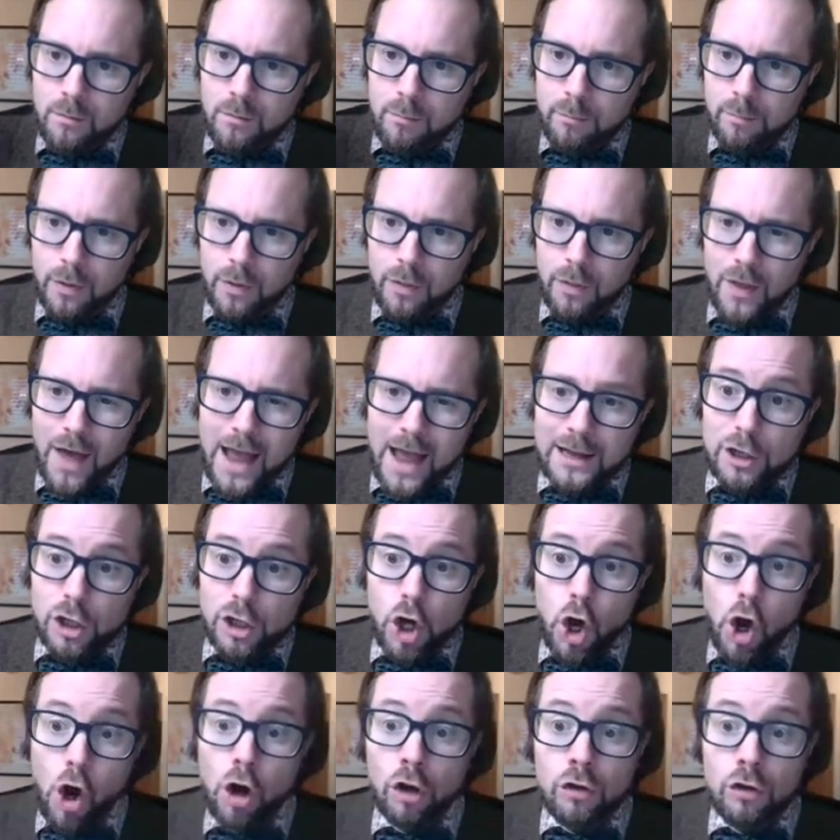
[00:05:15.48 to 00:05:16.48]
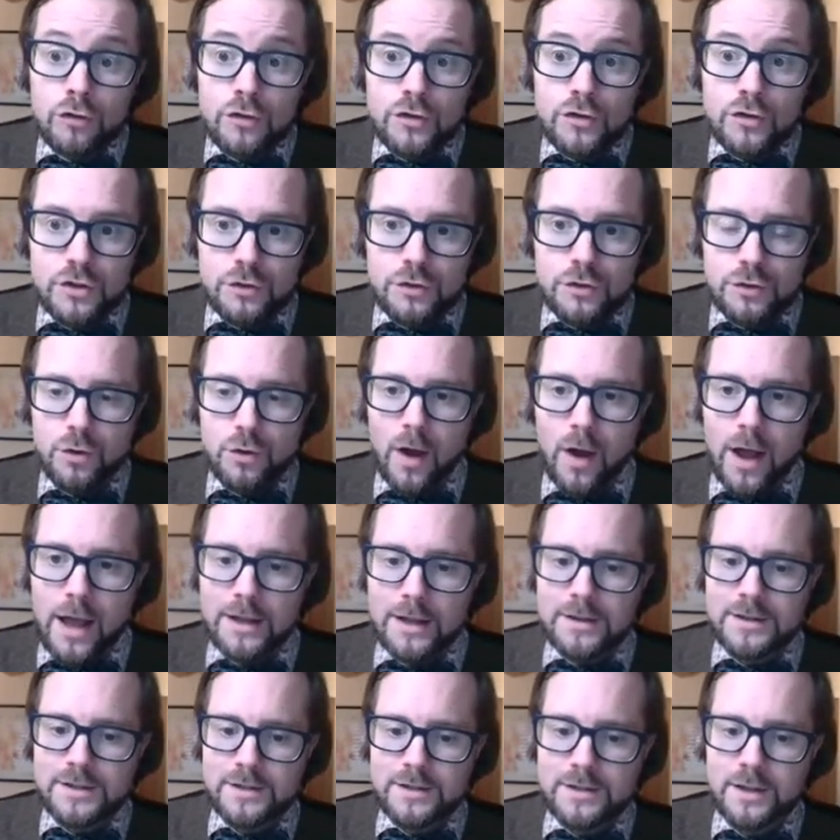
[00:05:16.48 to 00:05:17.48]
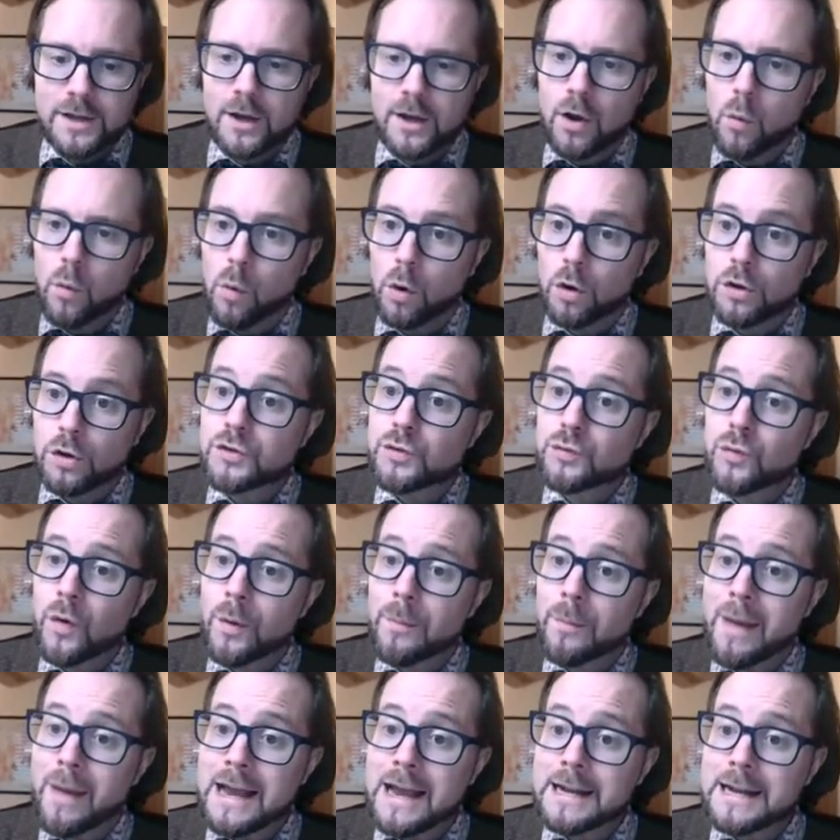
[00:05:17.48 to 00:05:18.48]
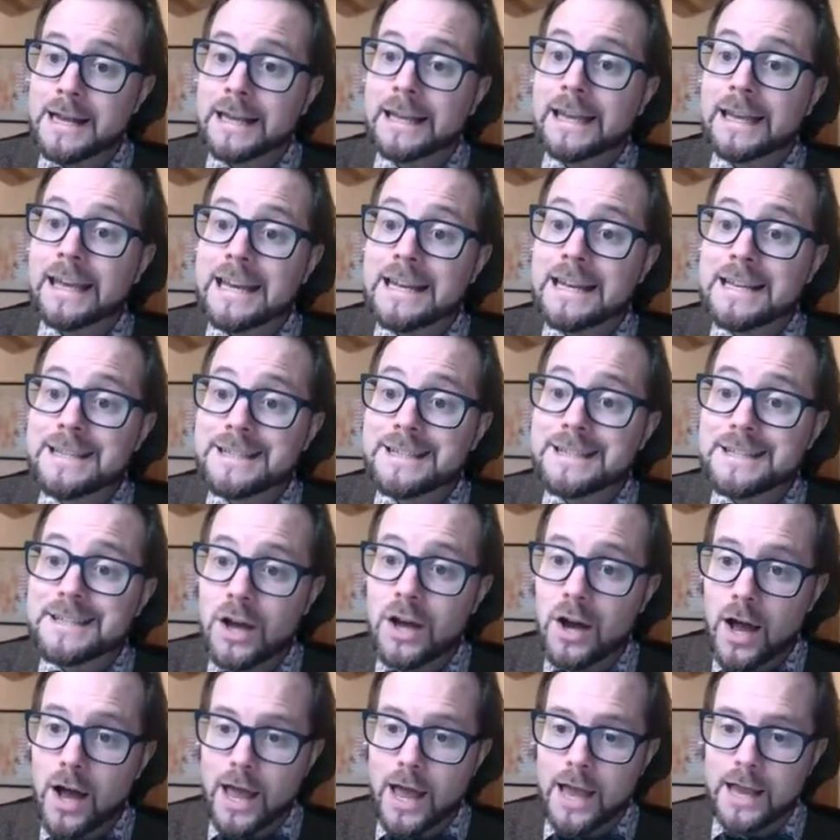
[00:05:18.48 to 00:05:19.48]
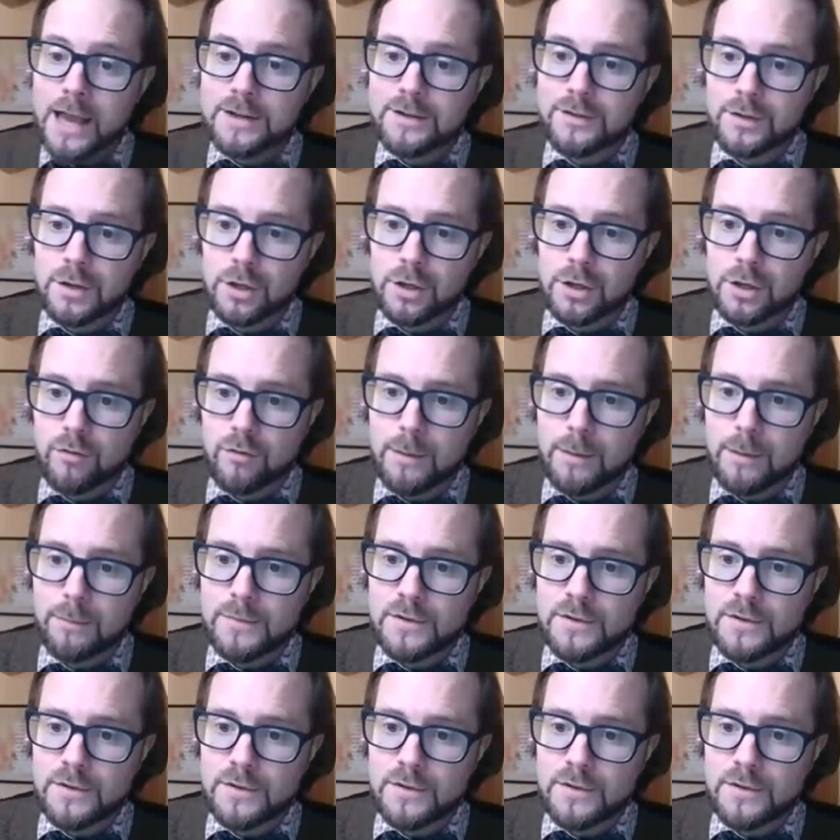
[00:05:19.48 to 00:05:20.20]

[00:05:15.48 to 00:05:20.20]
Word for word: but that concentrates what's remaining inside the grape.